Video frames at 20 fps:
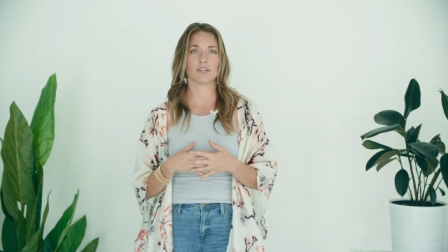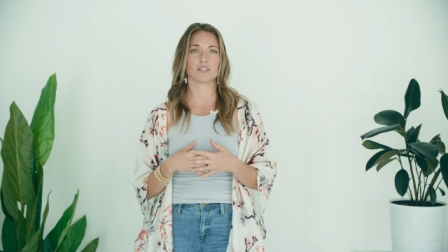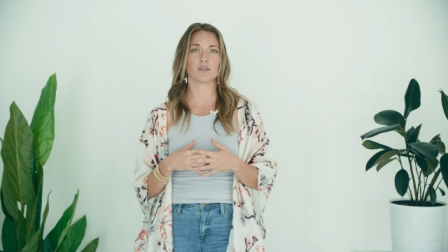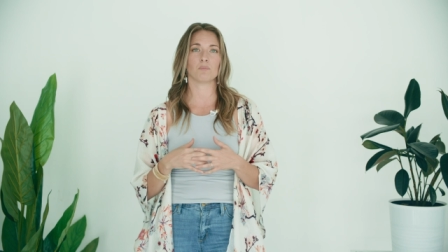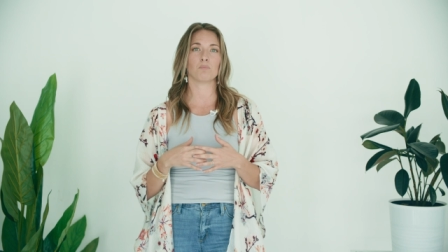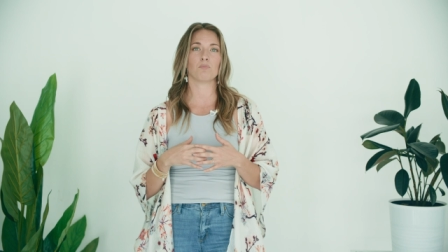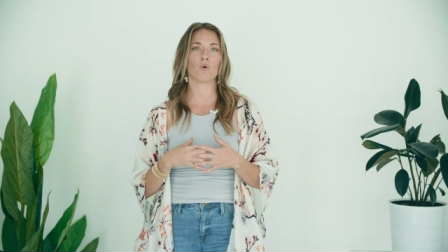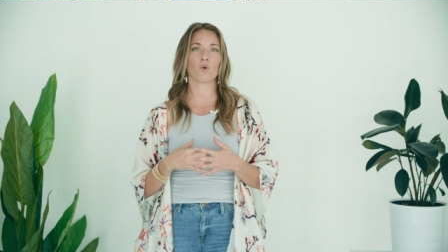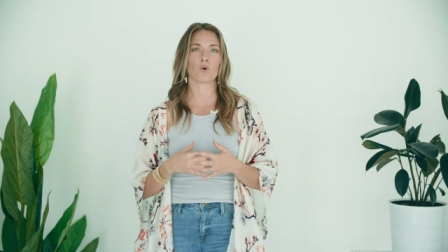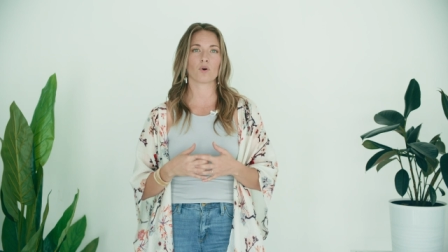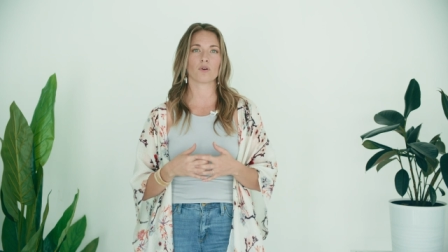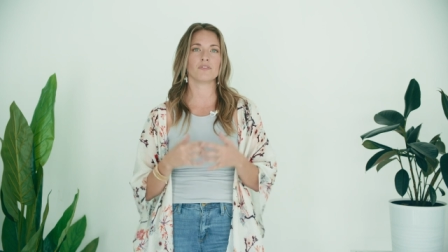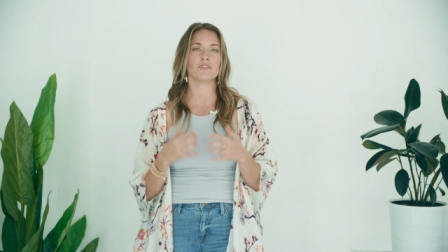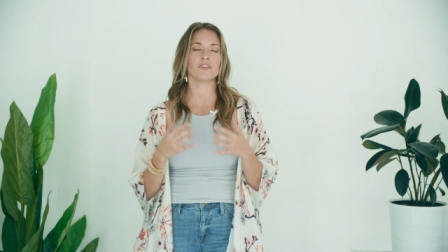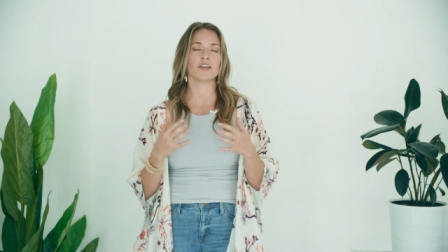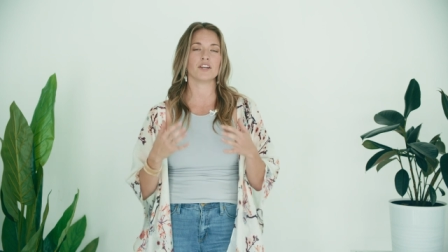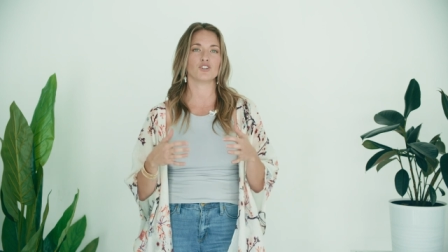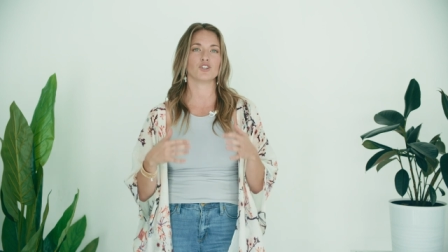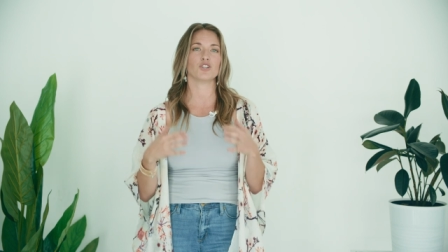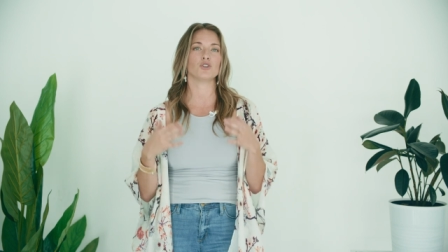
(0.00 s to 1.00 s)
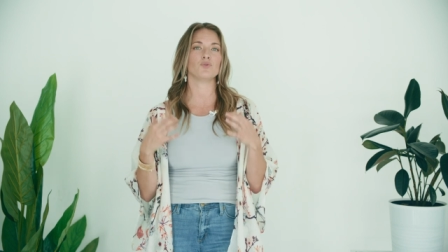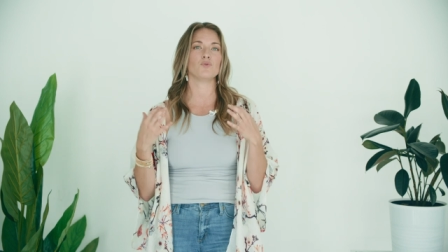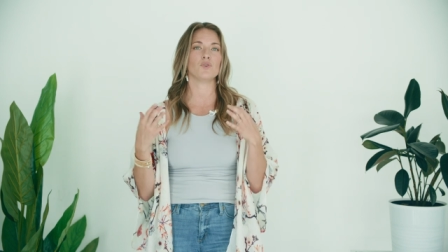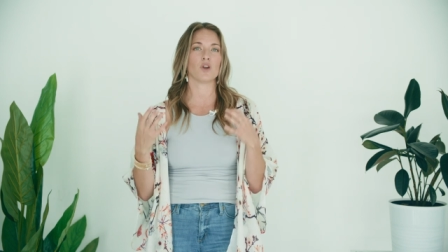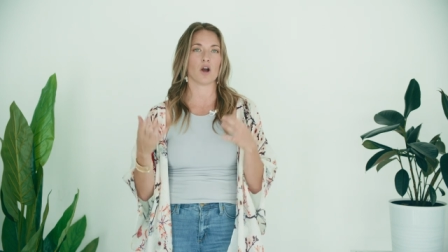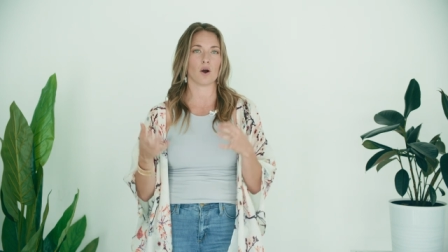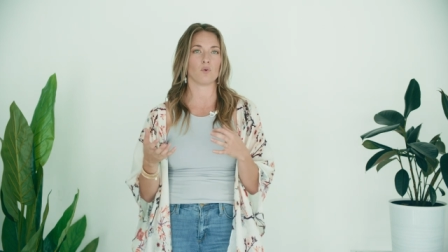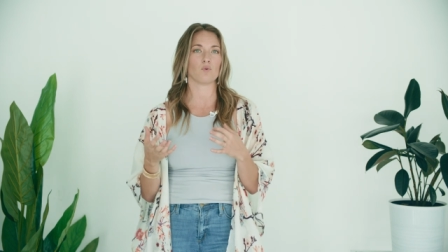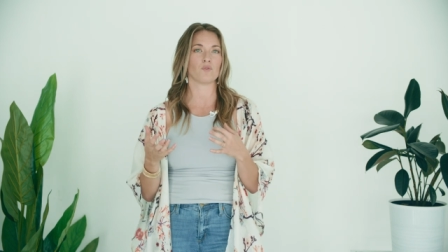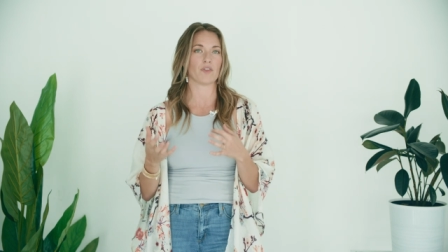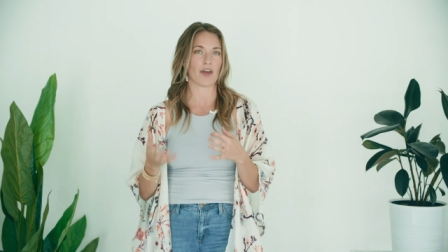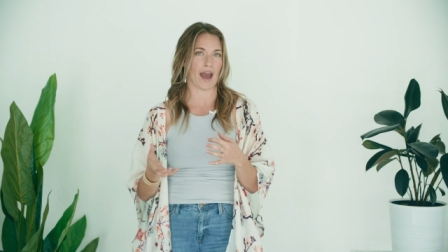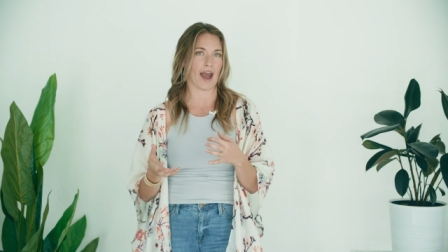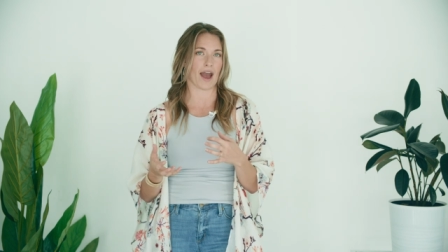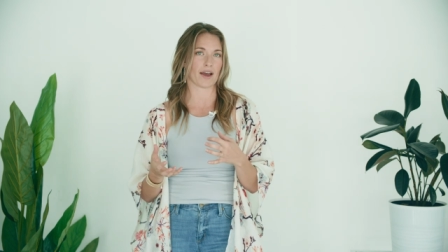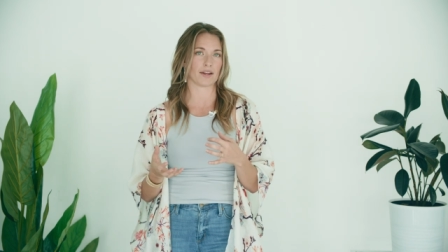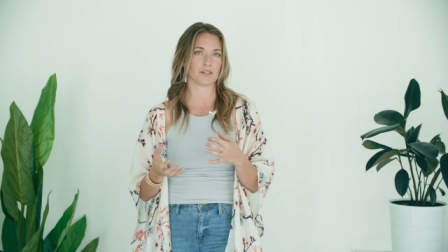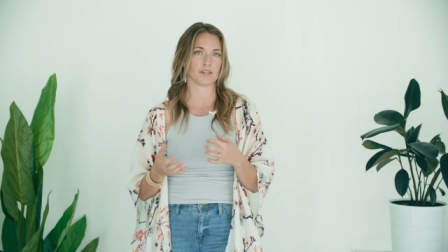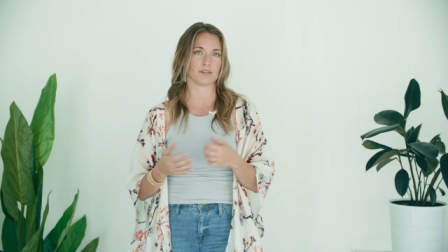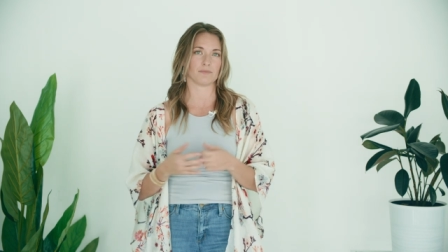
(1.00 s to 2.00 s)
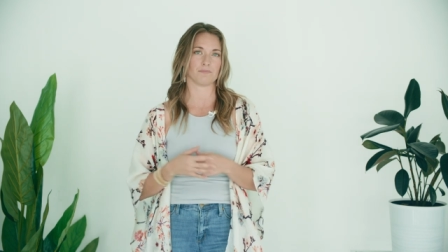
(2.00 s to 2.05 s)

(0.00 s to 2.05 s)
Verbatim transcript: it's important that you know that.